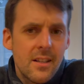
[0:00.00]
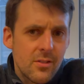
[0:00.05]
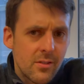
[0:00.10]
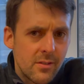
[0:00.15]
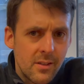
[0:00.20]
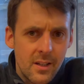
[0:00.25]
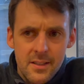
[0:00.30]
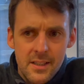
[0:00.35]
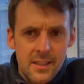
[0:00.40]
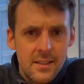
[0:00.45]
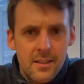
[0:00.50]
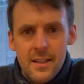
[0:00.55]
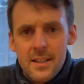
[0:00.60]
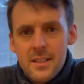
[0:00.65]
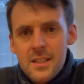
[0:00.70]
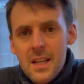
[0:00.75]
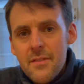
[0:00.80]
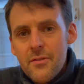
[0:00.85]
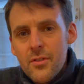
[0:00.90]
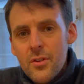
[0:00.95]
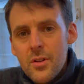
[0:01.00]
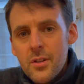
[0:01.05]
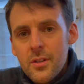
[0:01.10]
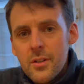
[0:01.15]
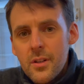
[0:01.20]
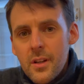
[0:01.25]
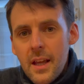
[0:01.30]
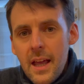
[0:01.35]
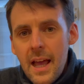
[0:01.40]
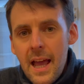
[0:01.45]
or
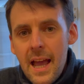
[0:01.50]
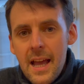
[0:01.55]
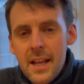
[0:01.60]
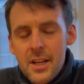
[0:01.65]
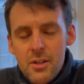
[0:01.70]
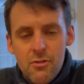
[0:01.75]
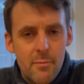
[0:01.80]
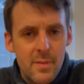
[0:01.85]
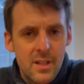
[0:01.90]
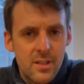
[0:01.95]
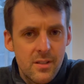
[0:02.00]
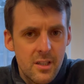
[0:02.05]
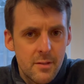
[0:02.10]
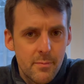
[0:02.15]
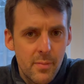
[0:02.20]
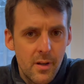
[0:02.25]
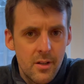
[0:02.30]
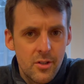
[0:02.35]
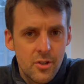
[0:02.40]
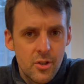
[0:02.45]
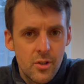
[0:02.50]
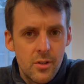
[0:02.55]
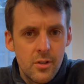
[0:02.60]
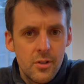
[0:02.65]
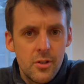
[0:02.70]
1997, and you're a business person.